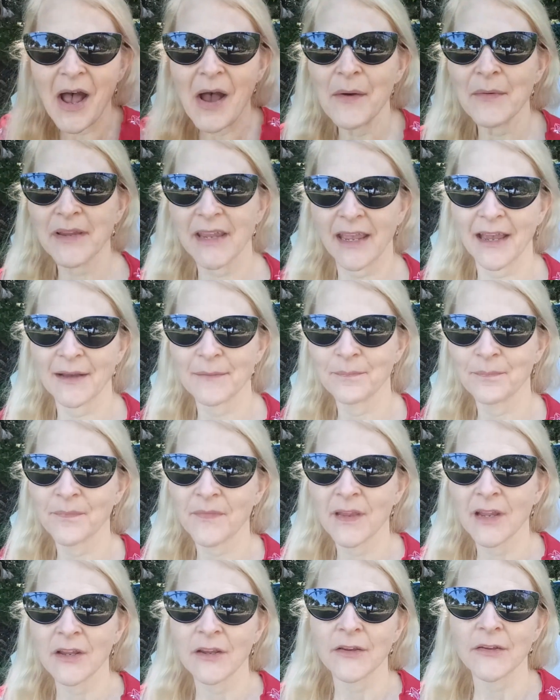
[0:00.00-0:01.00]
Oh yeah.
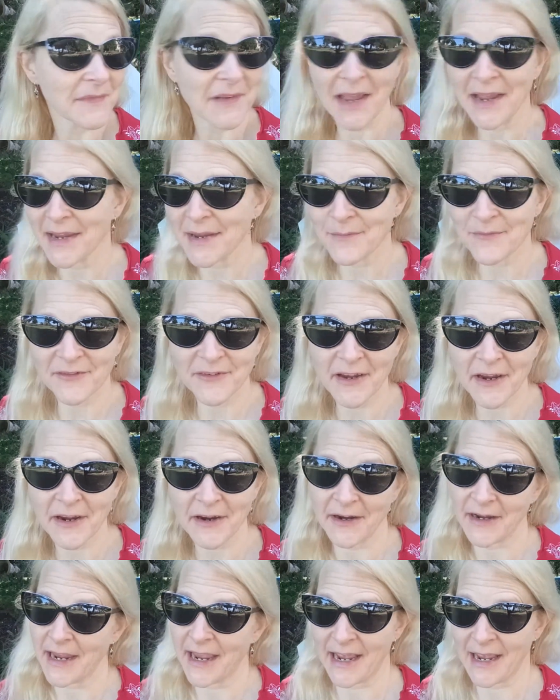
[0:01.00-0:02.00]
I am
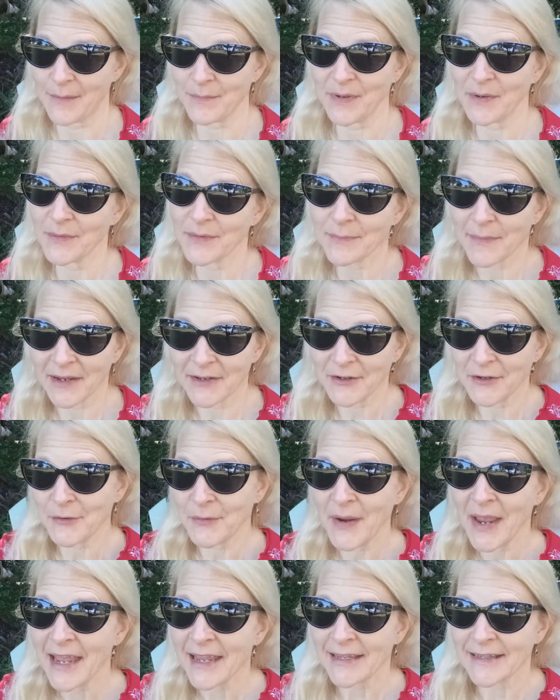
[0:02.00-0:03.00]
very happy with my
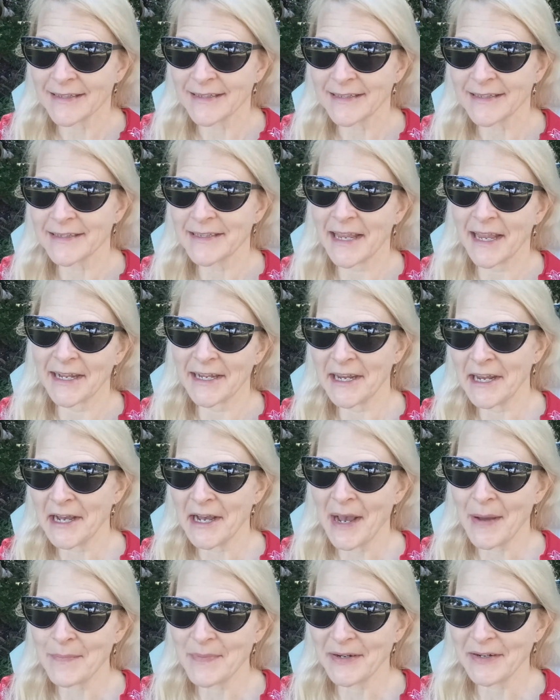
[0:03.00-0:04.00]
new
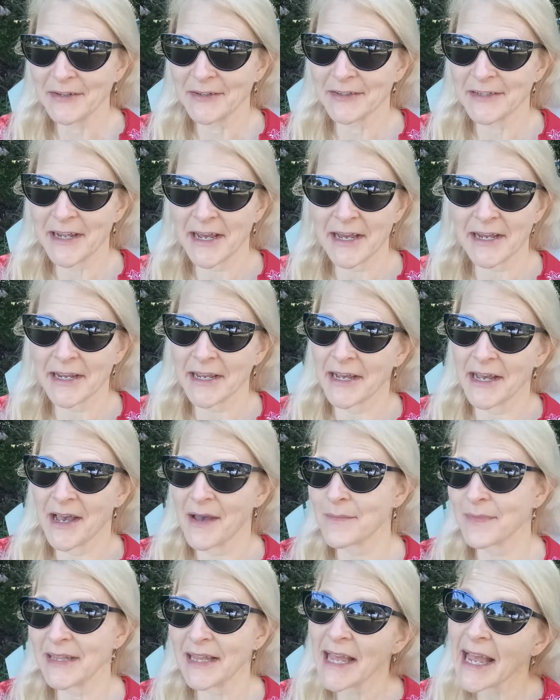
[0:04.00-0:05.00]

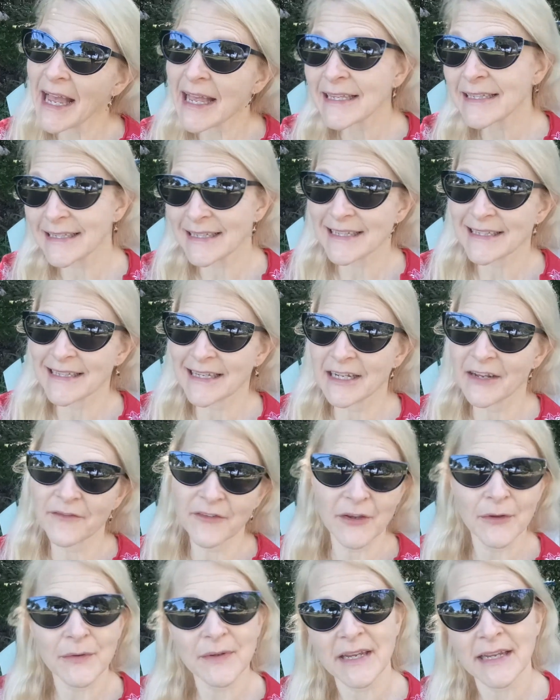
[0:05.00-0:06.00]
Zennioptical.com glasses. And
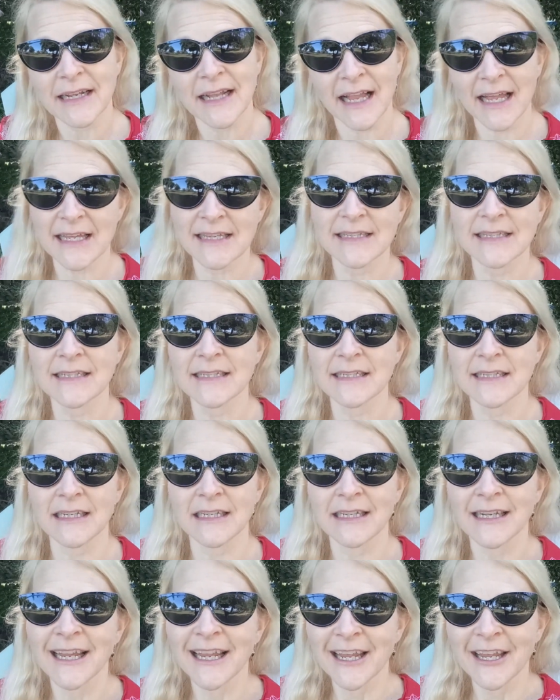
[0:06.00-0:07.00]
if you need glasses
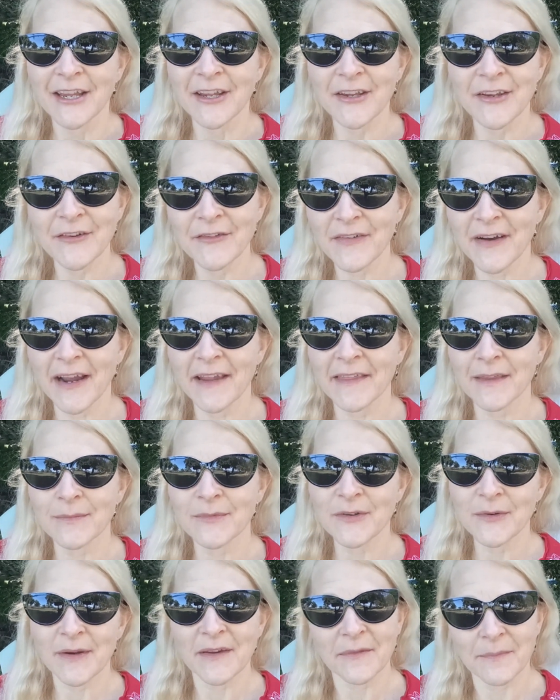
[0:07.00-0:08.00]
and you find
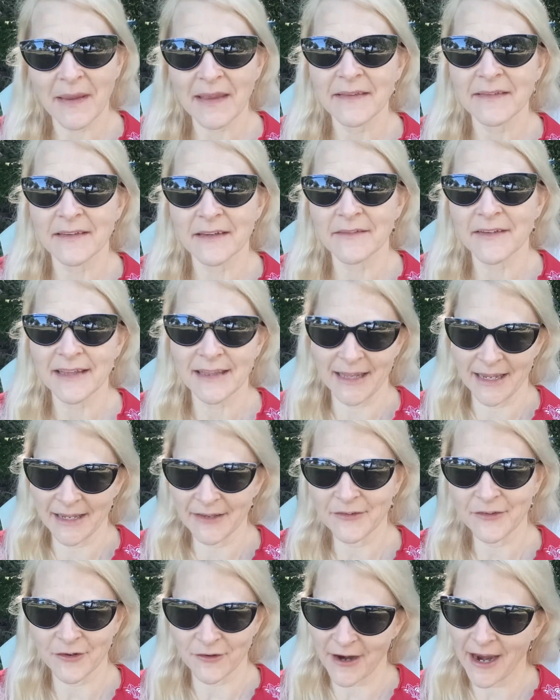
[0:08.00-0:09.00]
them too expensive at
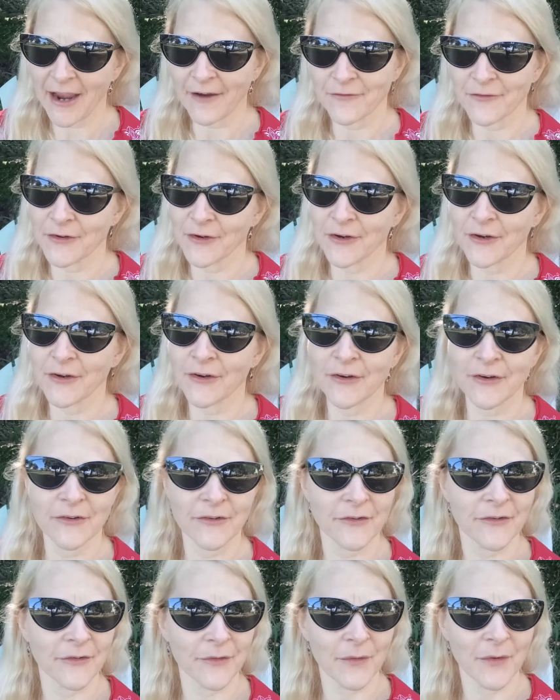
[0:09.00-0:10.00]
Lens
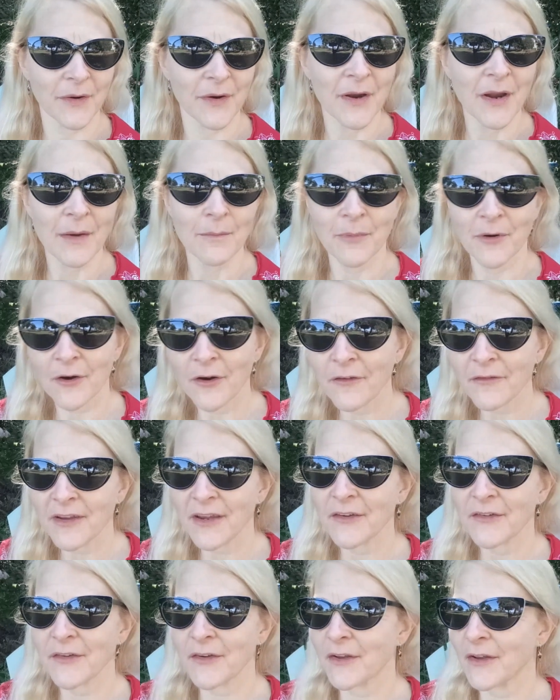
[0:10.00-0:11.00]
Crafters or Pearl
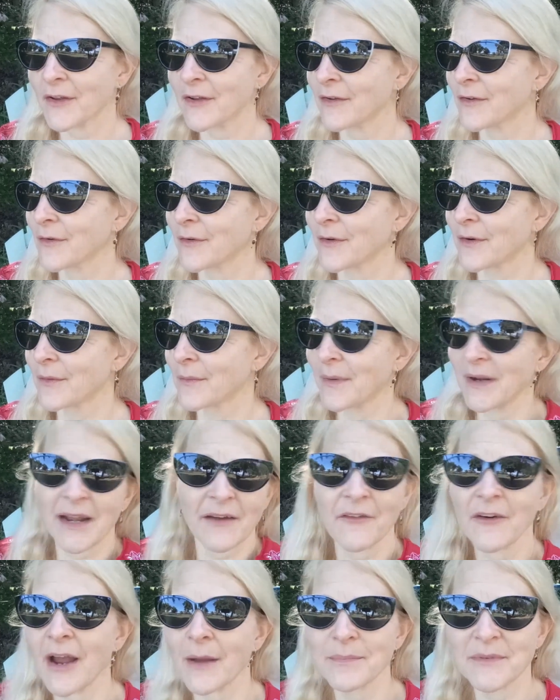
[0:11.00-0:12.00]
Vision or
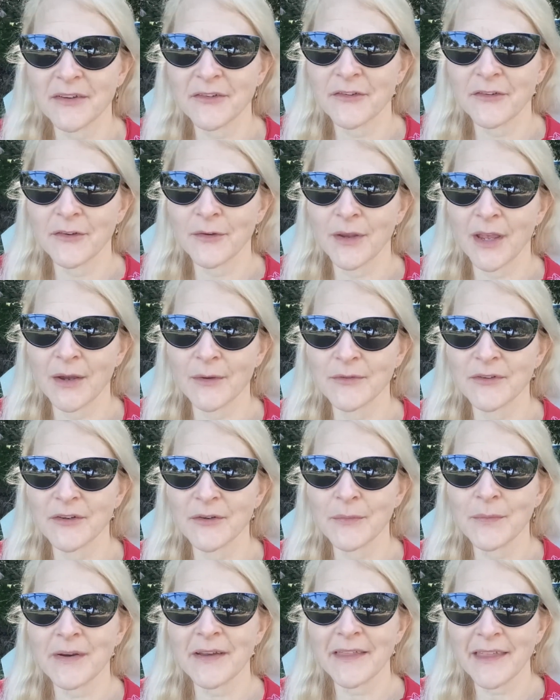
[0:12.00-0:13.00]
whatever optician you go
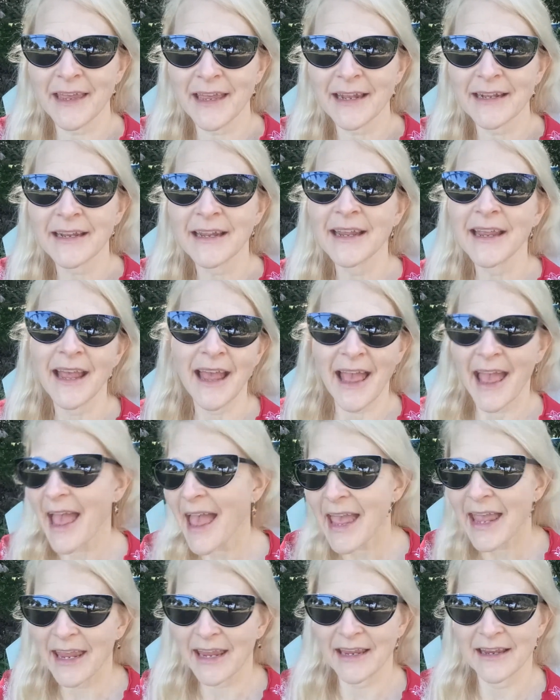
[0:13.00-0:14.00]
to, well then,
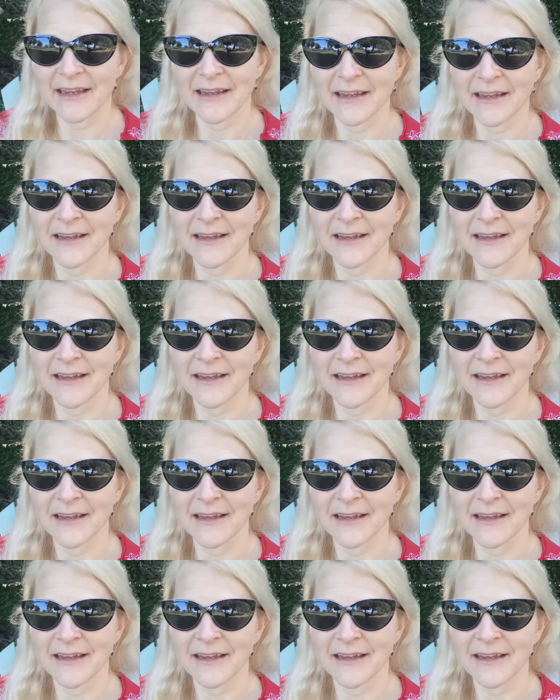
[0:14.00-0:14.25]
hey,